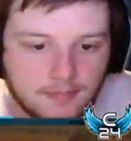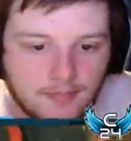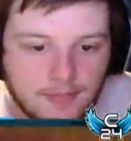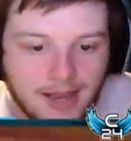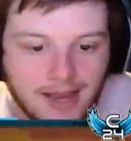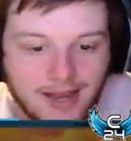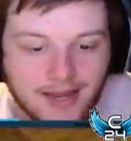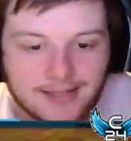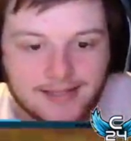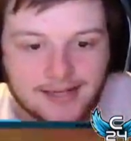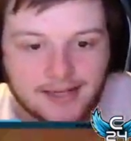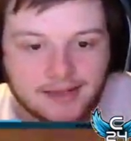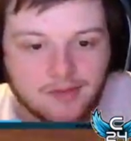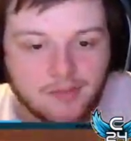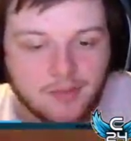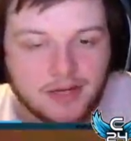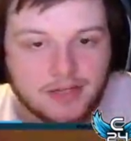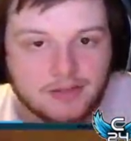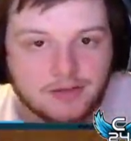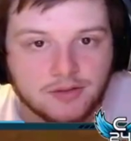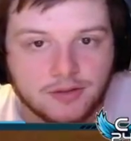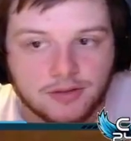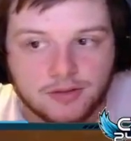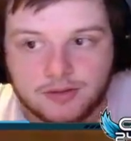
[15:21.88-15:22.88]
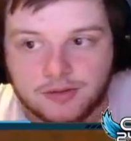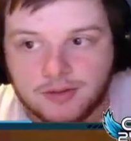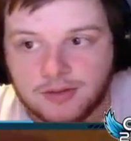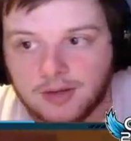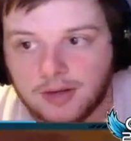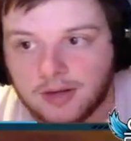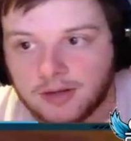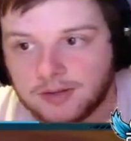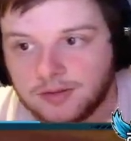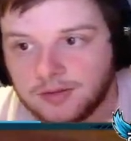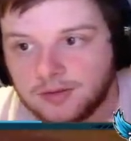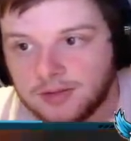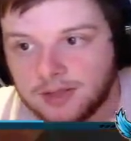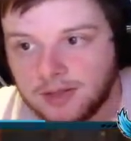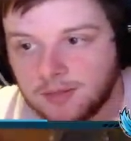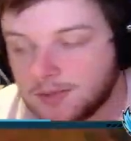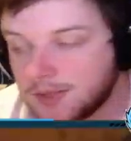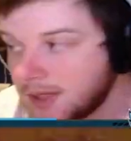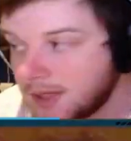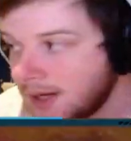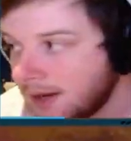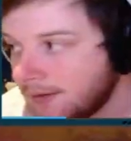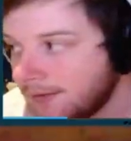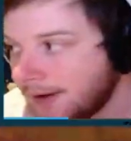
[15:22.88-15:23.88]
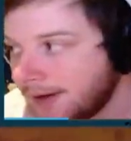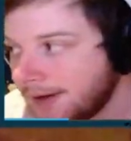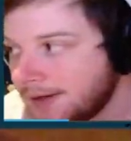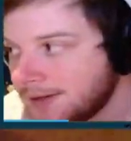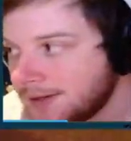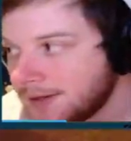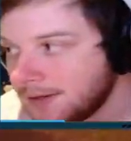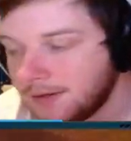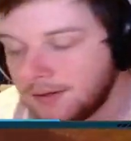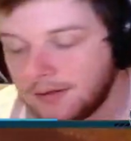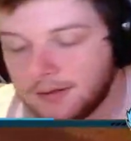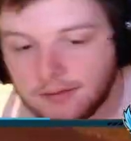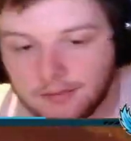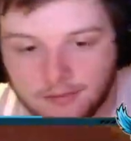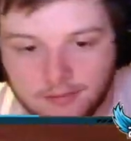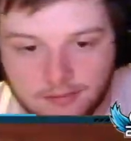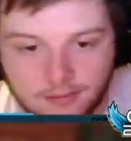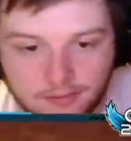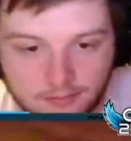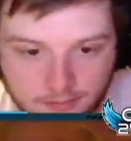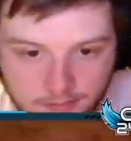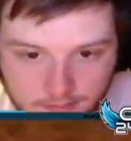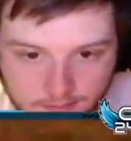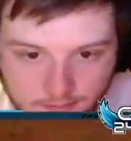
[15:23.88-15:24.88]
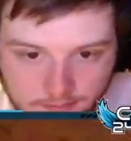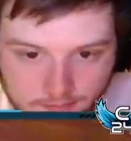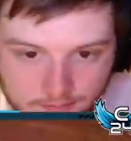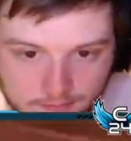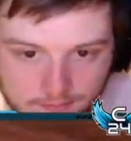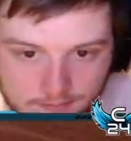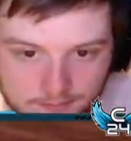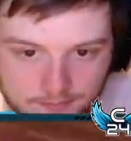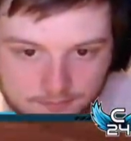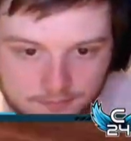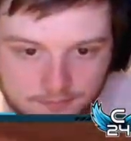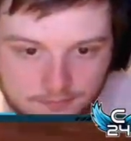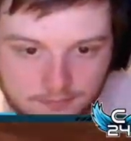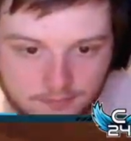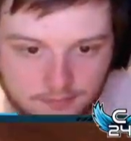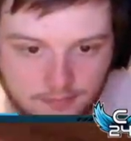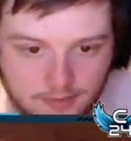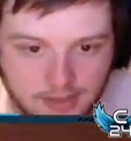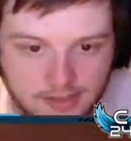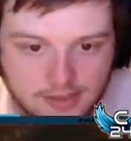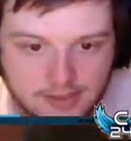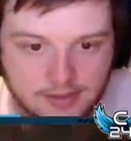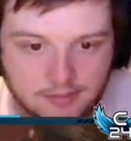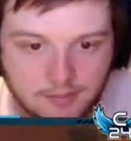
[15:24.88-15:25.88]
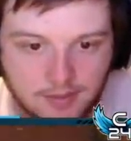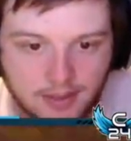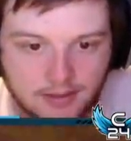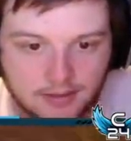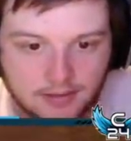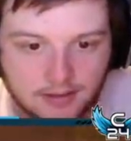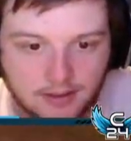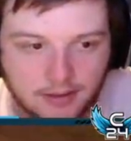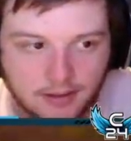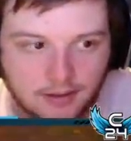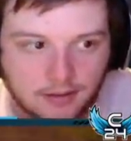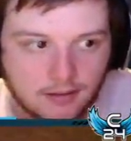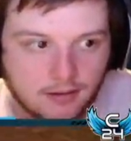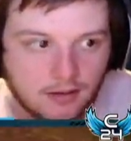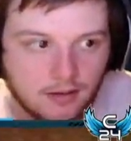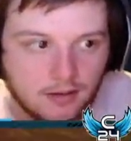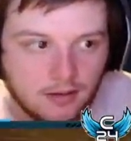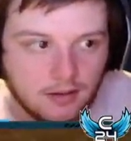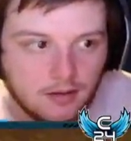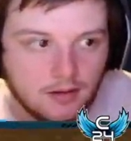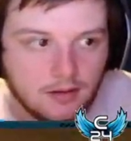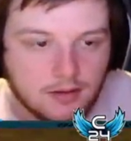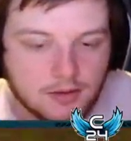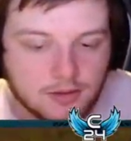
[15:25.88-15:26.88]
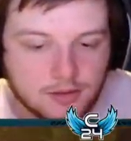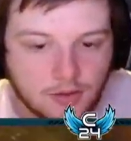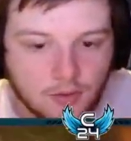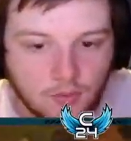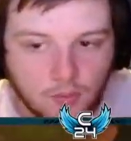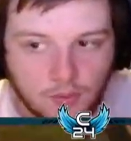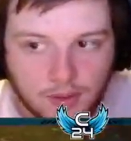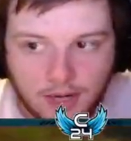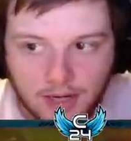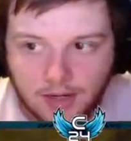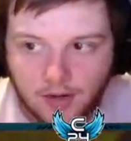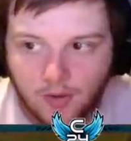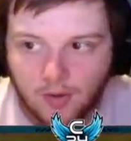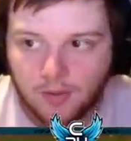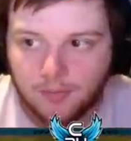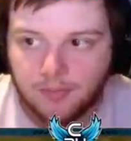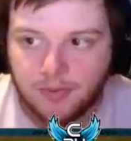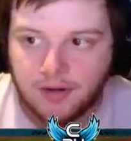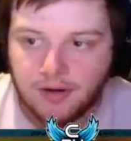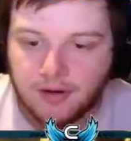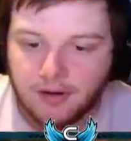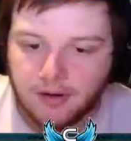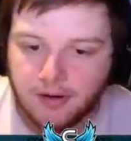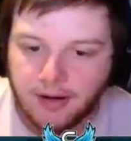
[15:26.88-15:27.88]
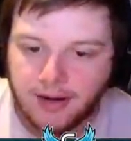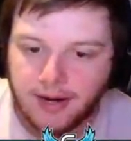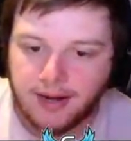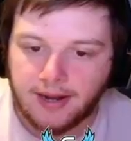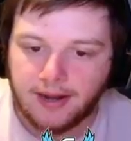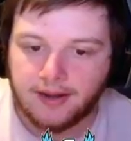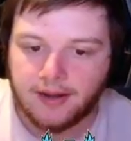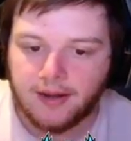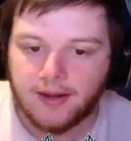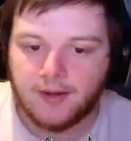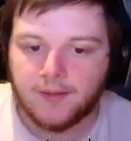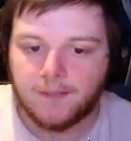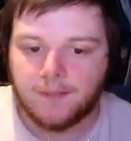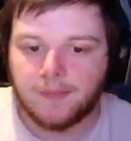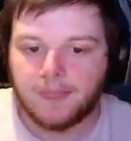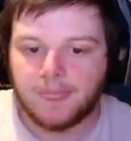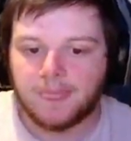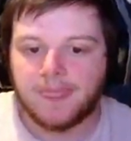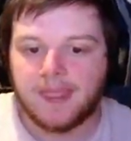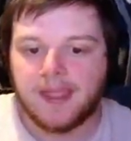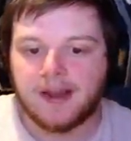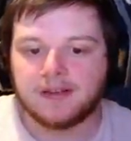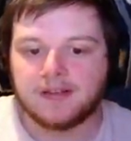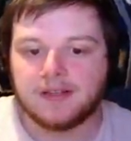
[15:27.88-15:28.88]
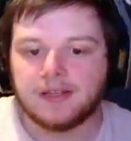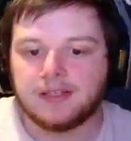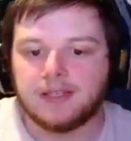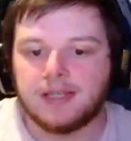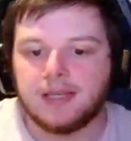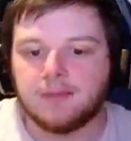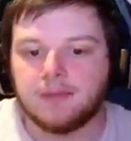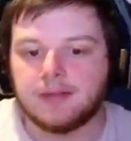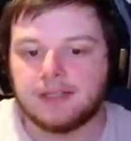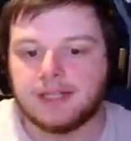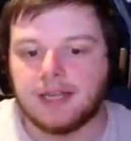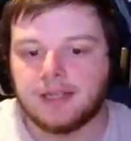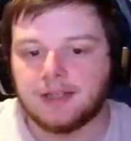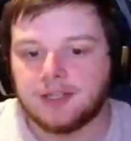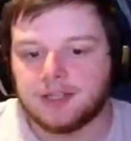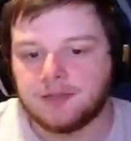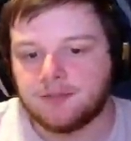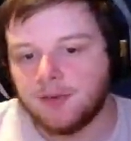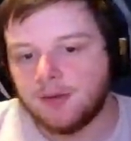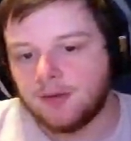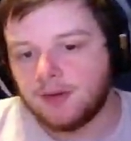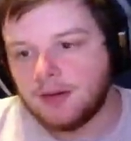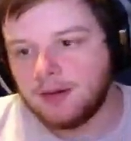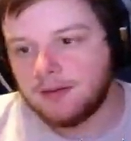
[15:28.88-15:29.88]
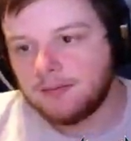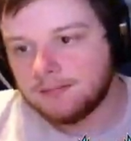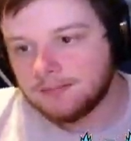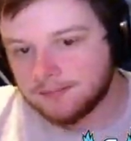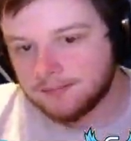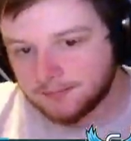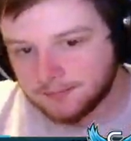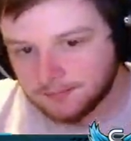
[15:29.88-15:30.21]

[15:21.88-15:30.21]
I just have to make sure 2 teams cannot fight each other. That's the main thing. So when I go up here and there's a team inside this building,